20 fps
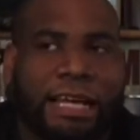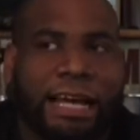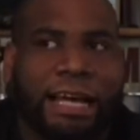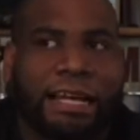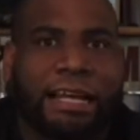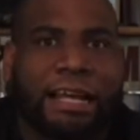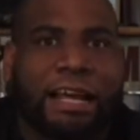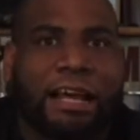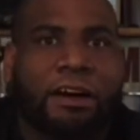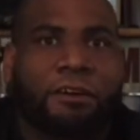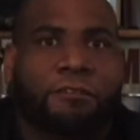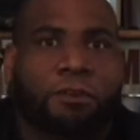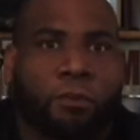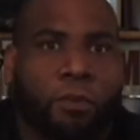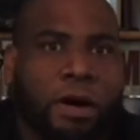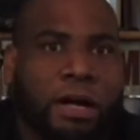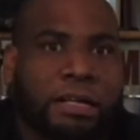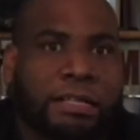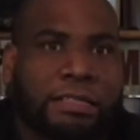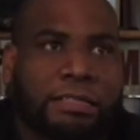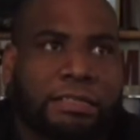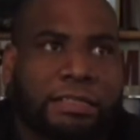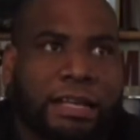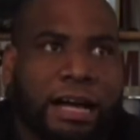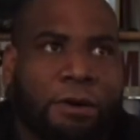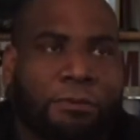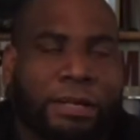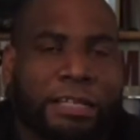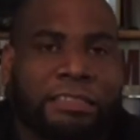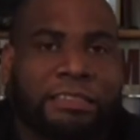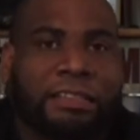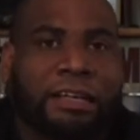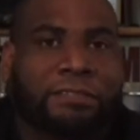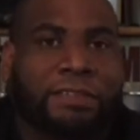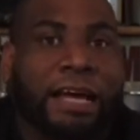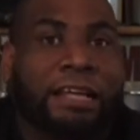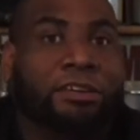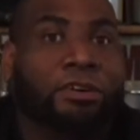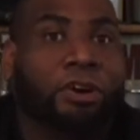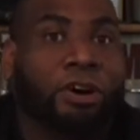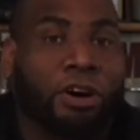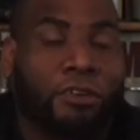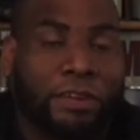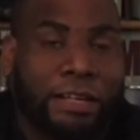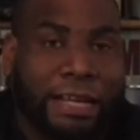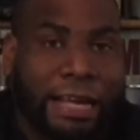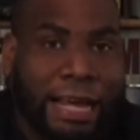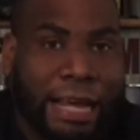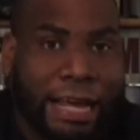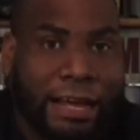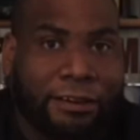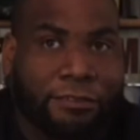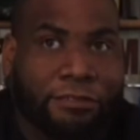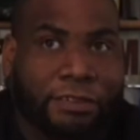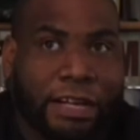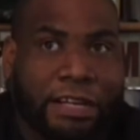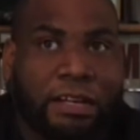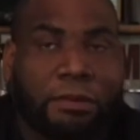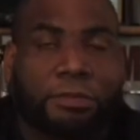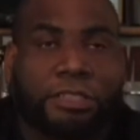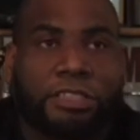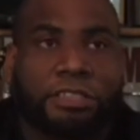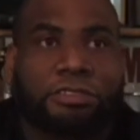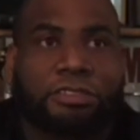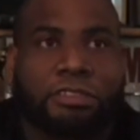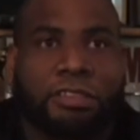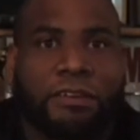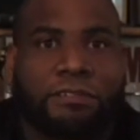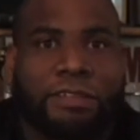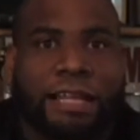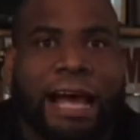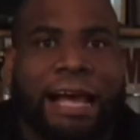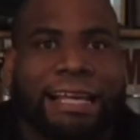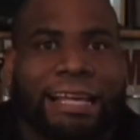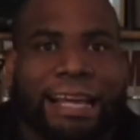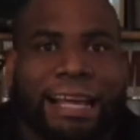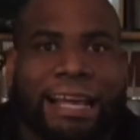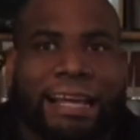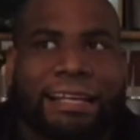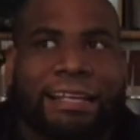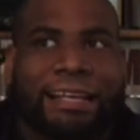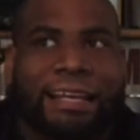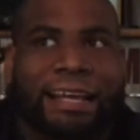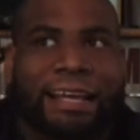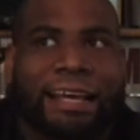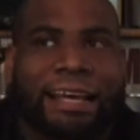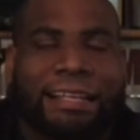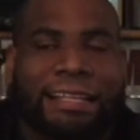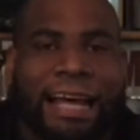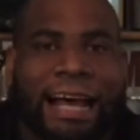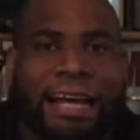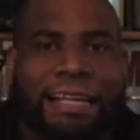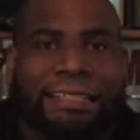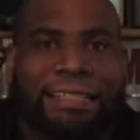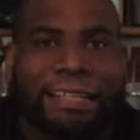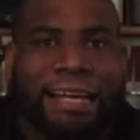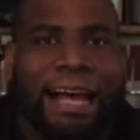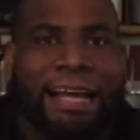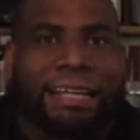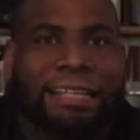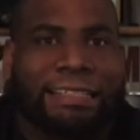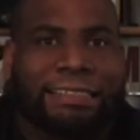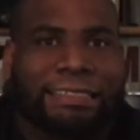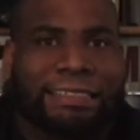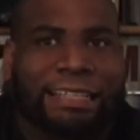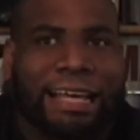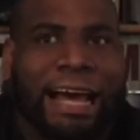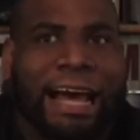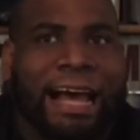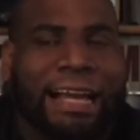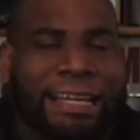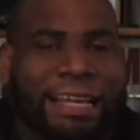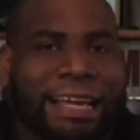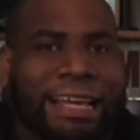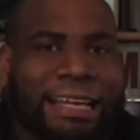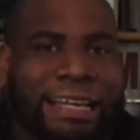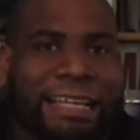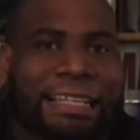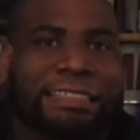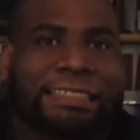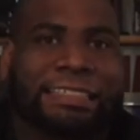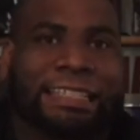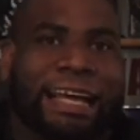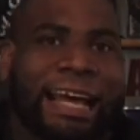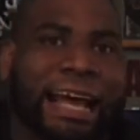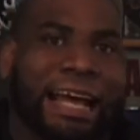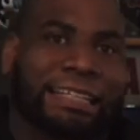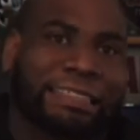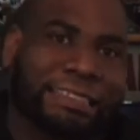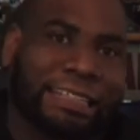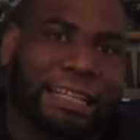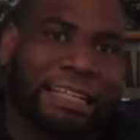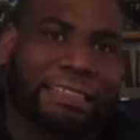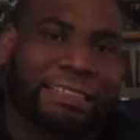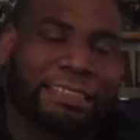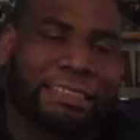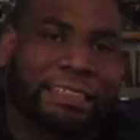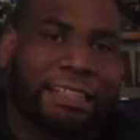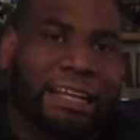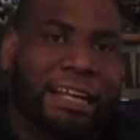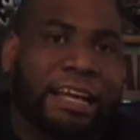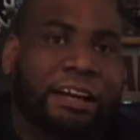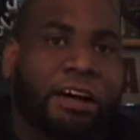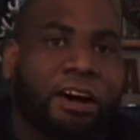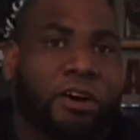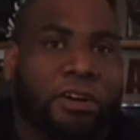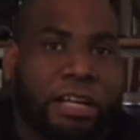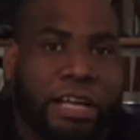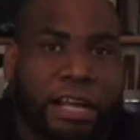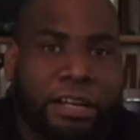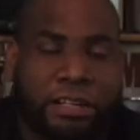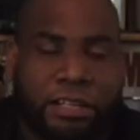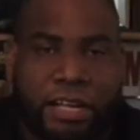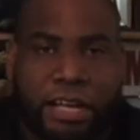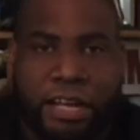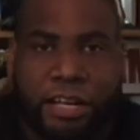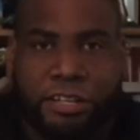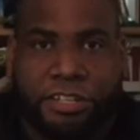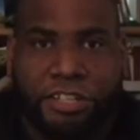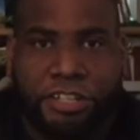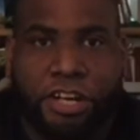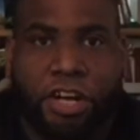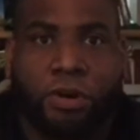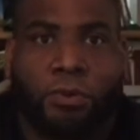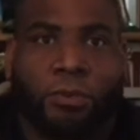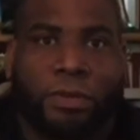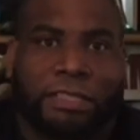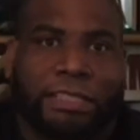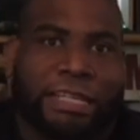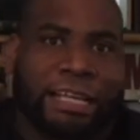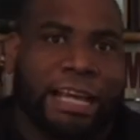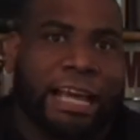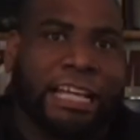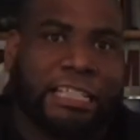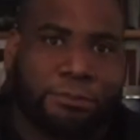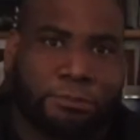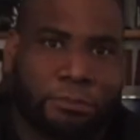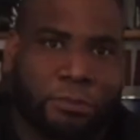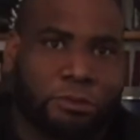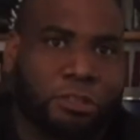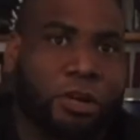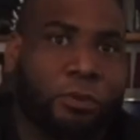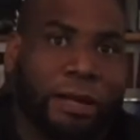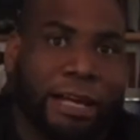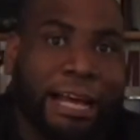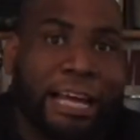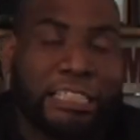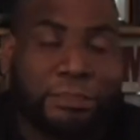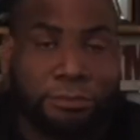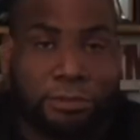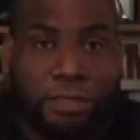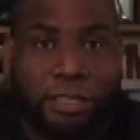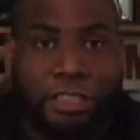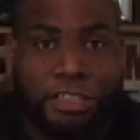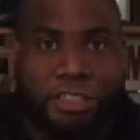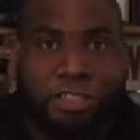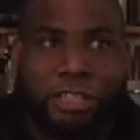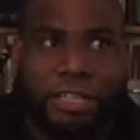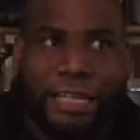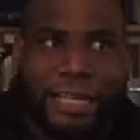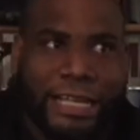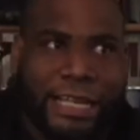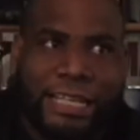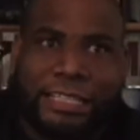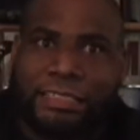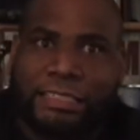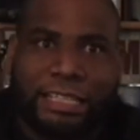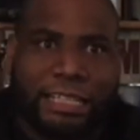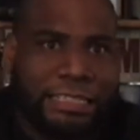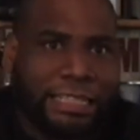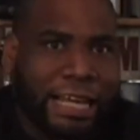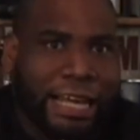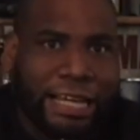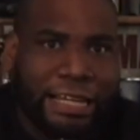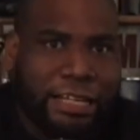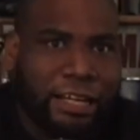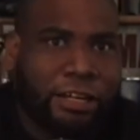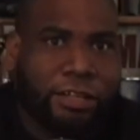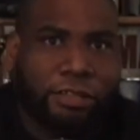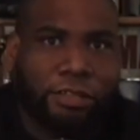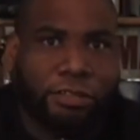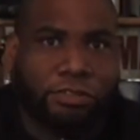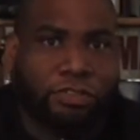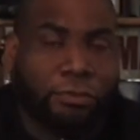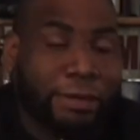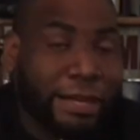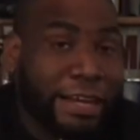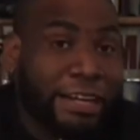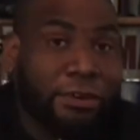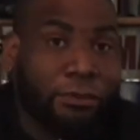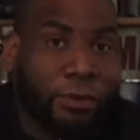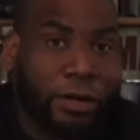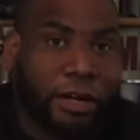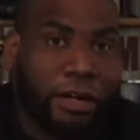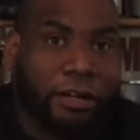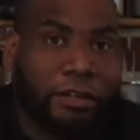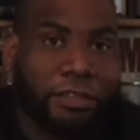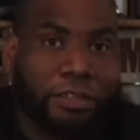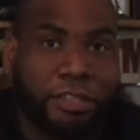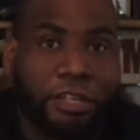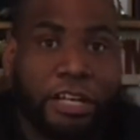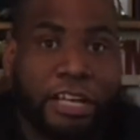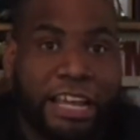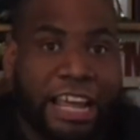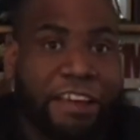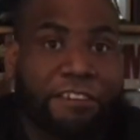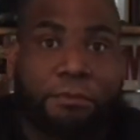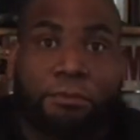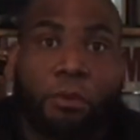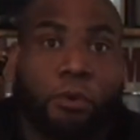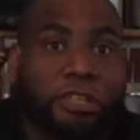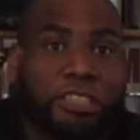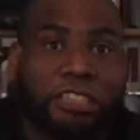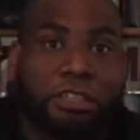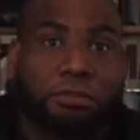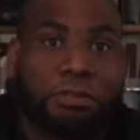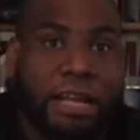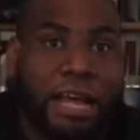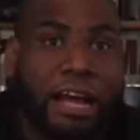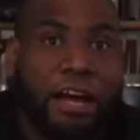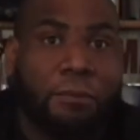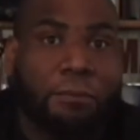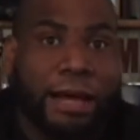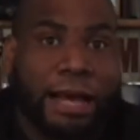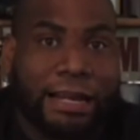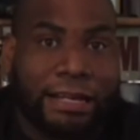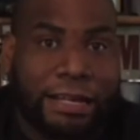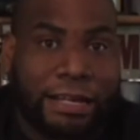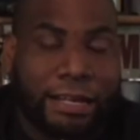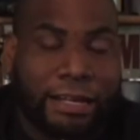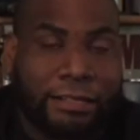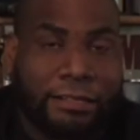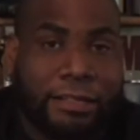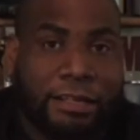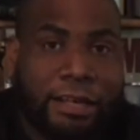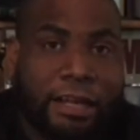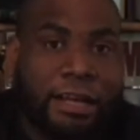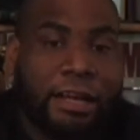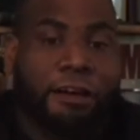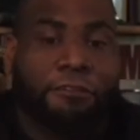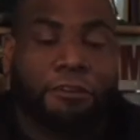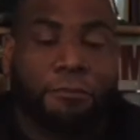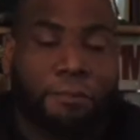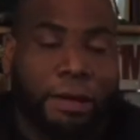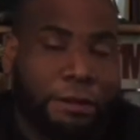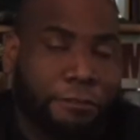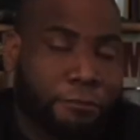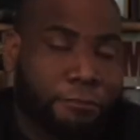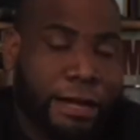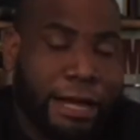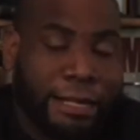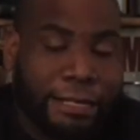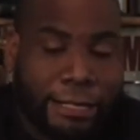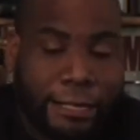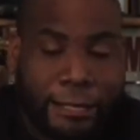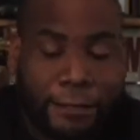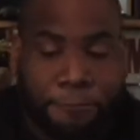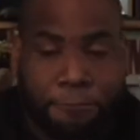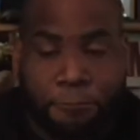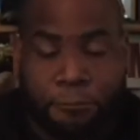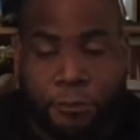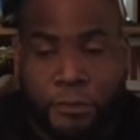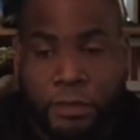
that, for one, I'm gonna get stuff that I don't already have, and number two, stuff that I can that I can't easily access on the internet. You know, with the X, you know, with X Plus, you can easily attain those from anywhere, even more so now back then, from back then.